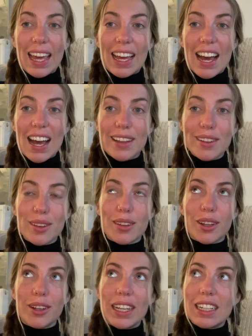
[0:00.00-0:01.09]
Hey guys,
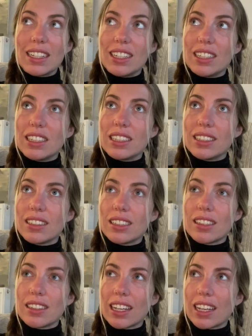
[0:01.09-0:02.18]
so it
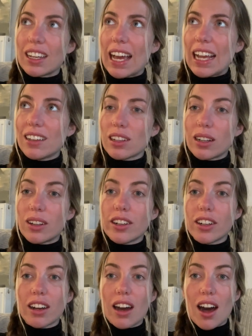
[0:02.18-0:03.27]
is like 8
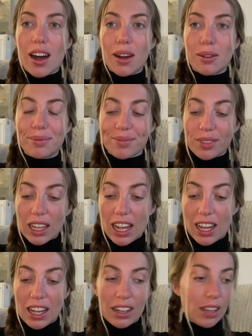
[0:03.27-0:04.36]
o'clock um,
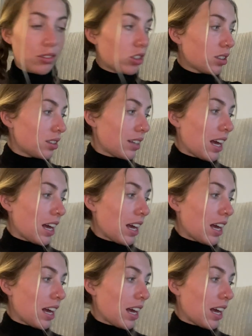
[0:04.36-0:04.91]
and I've just